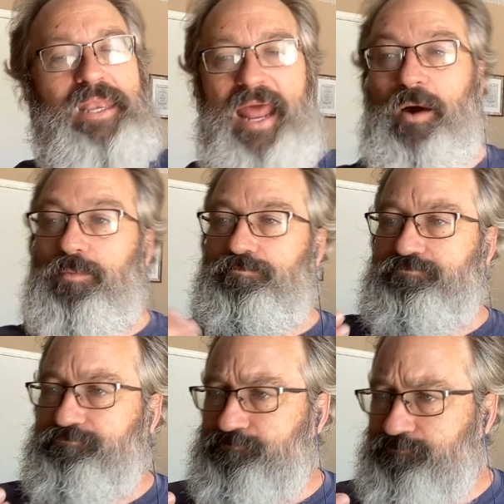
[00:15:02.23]
Now,
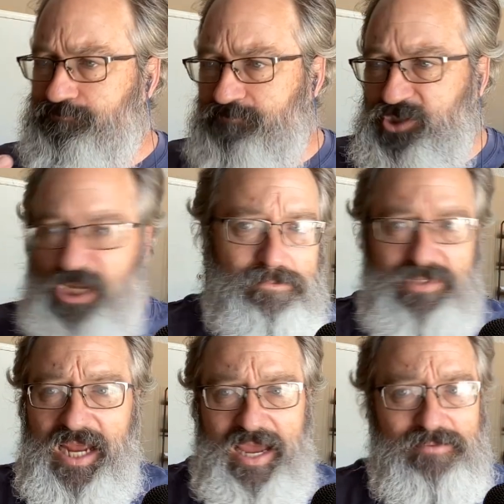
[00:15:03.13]

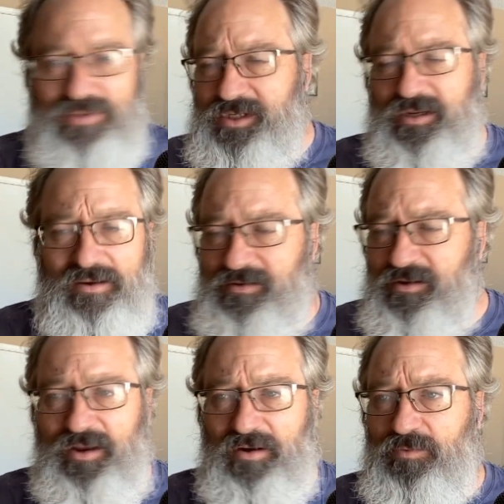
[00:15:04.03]
sometimes
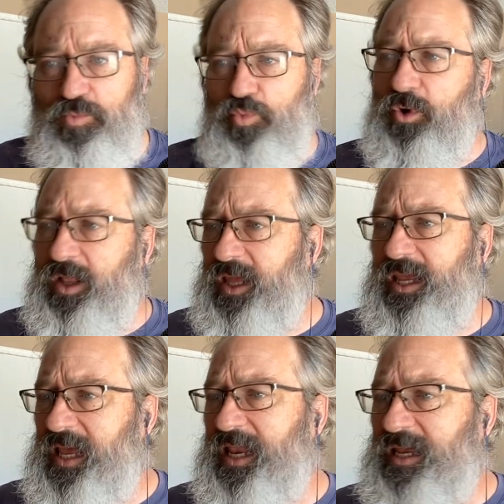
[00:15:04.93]
you're really
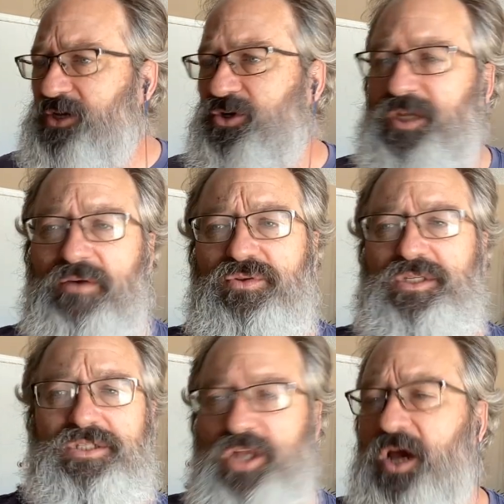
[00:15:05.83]
getting yourself
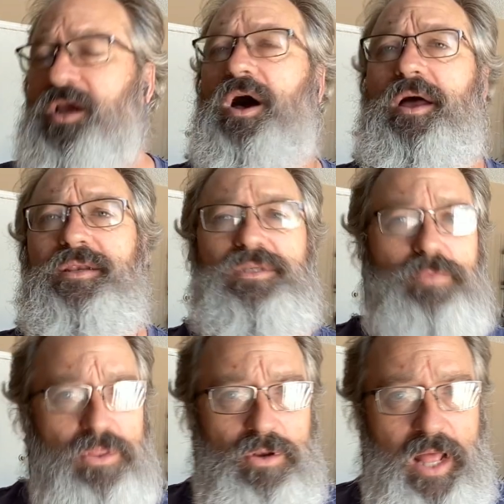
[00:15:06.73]
stuck on
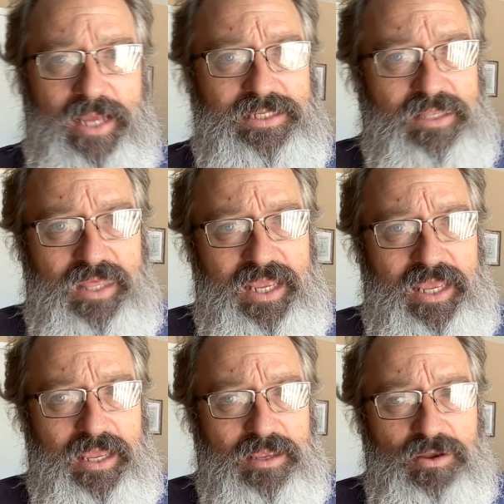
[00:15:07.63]
some other lines of
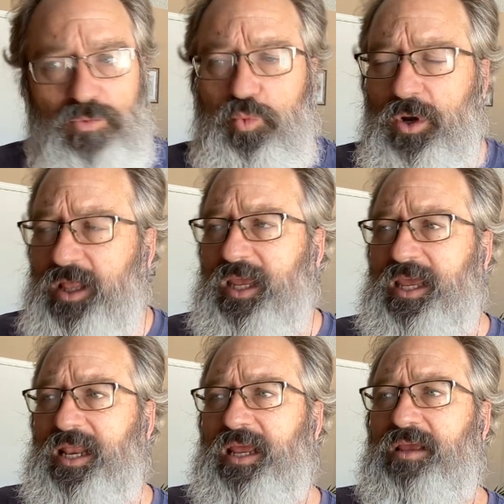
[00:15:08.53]
thinking. You're really
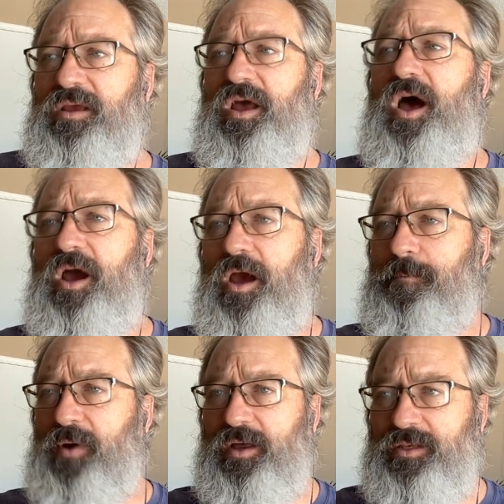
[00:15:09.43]
getting hung
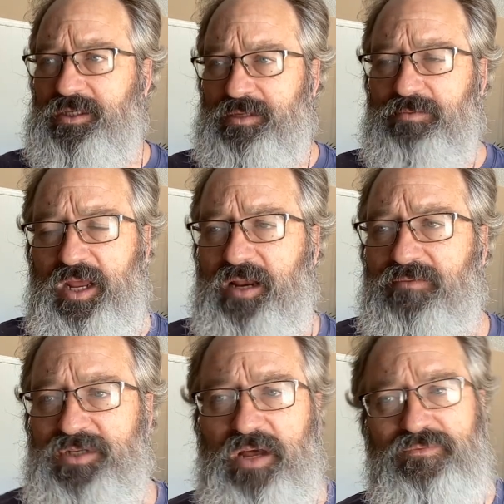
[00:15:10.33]
up on some
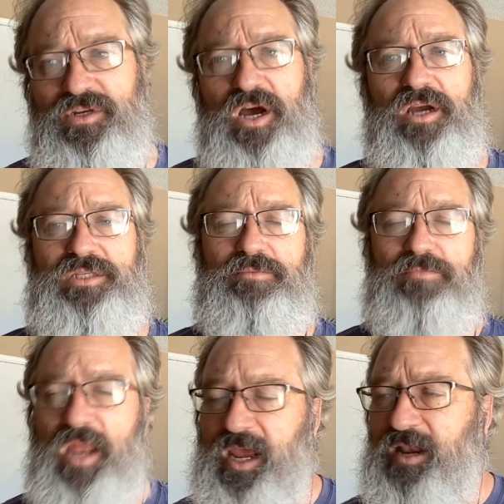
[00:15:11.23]
negative self talk,
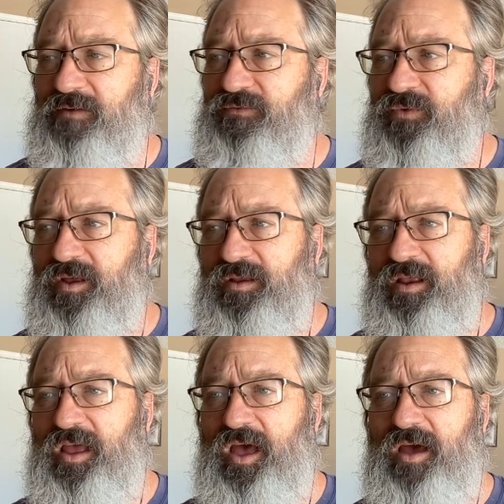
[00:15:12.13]
some negative
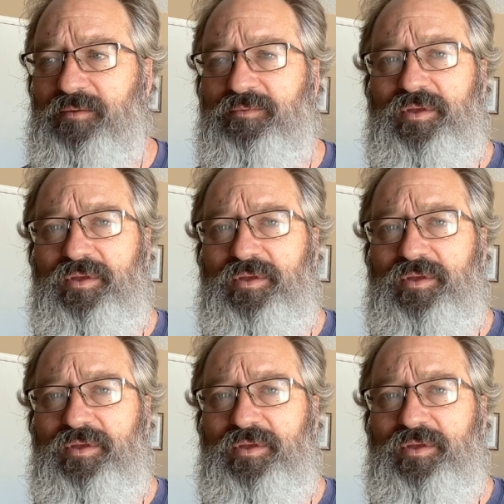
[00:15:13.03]
uh,